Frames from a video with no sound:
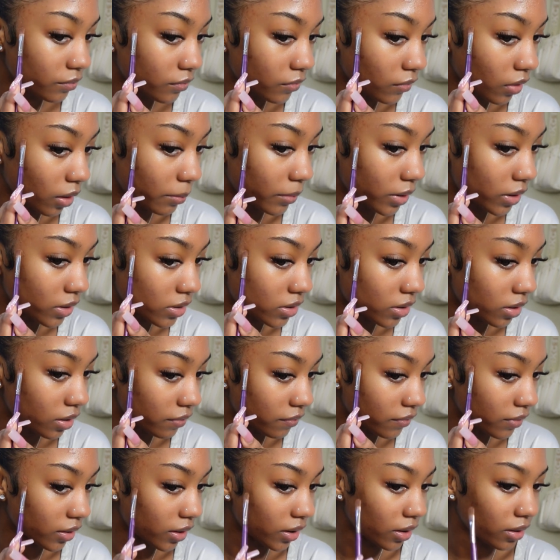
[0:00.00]
I mean
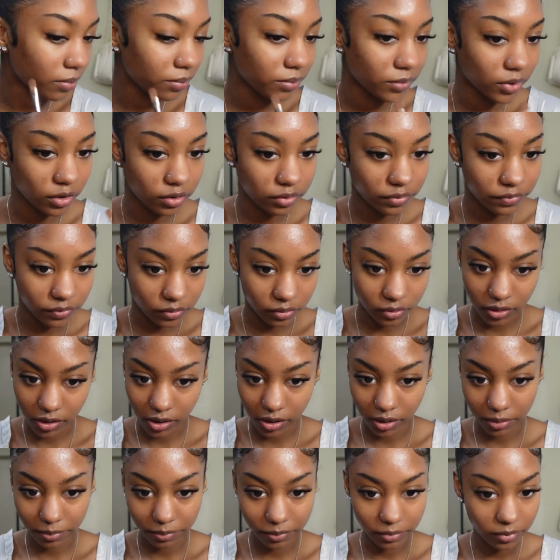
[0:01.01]
soft glam, not full
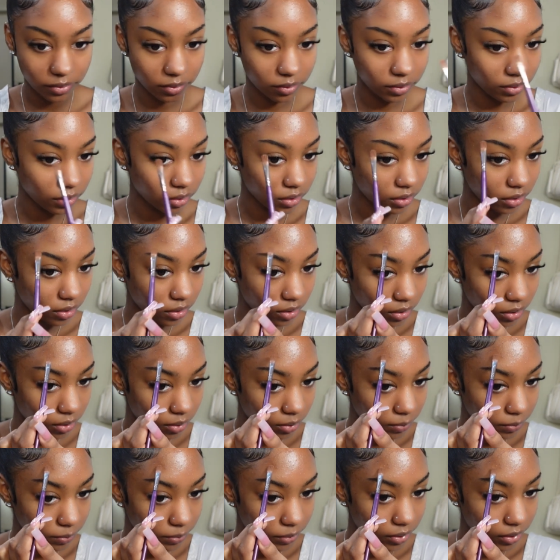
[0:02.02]
glam.
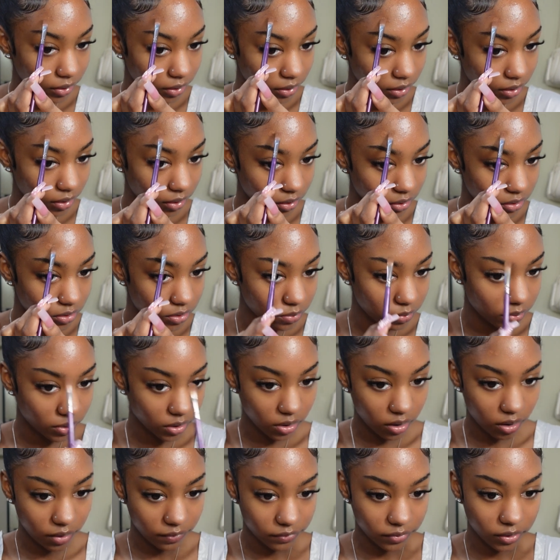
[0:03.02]
But yeah, you just want to
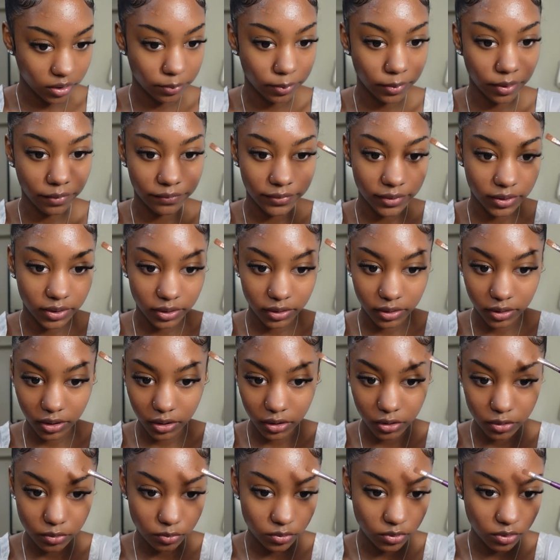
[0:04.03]
cover up everything that
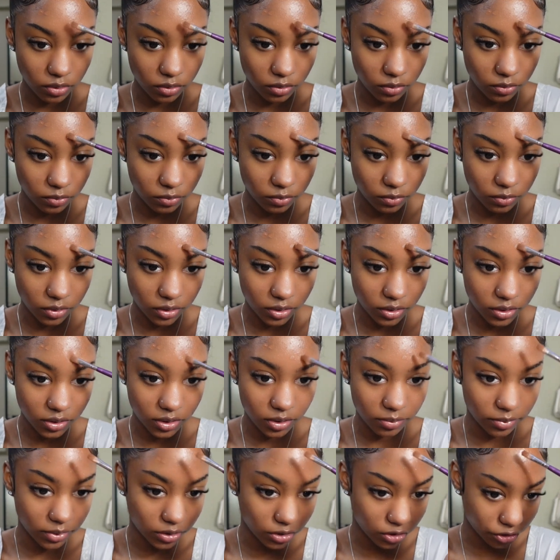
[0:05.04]
you don't want
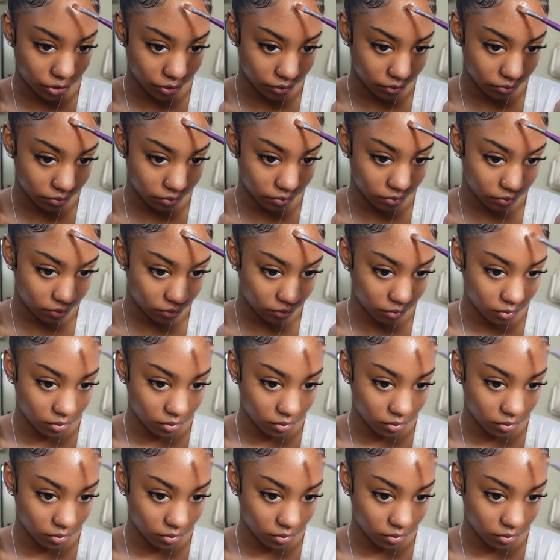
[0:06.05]
to be shown.